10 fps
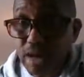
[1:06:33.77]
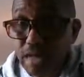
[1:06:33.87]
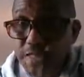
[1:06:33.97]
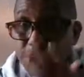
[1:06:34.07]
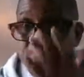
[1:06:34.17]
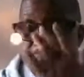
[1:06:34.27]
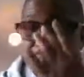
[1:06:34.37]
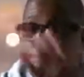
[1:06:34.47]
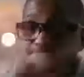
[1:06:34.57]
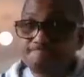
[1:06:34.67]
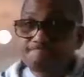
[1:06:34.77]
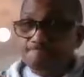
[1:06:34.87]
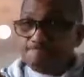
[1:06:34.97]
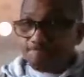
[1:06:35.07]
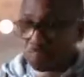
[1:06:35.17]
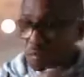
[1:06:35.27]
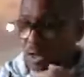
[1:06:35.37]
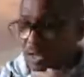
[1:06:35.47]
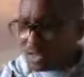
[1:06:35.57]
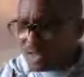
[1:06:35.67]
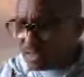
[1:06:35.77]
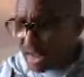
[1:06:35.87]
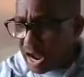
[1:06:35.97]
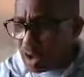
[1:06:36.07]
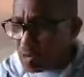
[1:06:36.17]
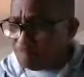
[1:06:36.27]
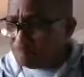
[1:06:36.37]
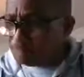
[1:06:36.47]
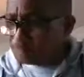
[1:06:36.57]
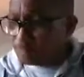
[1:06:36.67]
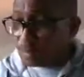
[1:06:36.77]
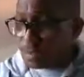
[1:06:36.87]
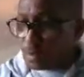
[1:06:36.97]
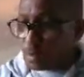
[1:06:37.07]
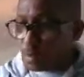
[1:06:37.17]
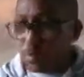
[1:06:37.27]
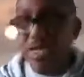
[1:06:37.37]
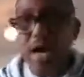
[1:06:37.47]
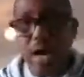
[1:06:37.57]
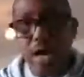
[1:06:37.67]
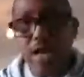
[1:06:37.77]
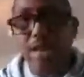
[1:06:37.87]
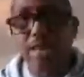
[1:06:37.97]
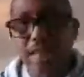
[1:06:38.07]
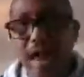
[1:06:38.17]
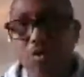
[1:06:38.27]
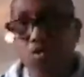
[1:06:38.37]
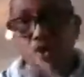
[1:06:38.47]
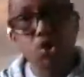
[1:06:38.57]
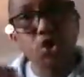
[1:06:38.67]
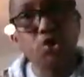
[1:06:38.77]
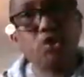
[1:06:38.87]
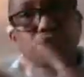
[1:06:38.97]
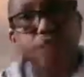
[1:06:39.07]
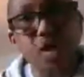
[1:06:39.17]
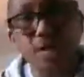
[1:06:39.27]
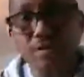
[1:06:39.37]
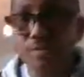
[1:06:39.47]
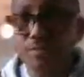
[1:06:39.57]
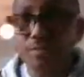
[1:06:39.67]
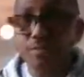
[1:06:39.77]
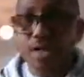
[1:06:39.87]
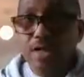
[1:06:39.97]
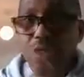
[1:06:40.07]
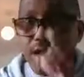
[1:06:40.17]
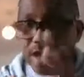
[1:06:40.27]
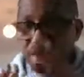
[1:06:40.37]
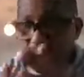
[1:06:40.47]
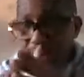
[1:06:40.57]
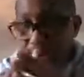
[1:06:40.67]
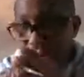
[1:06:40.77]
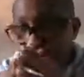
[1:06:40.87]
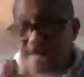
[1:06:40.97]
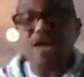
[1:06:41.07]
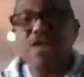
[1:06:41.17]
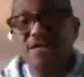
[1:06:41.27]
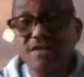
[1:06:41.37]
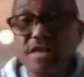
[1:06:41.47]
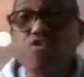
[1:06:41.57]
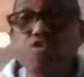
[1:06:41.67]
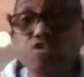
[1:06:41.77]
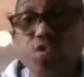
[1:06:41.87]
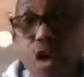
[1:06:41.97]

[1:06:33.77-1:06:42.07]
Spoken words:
And this is how we are now continuing to fuel violence into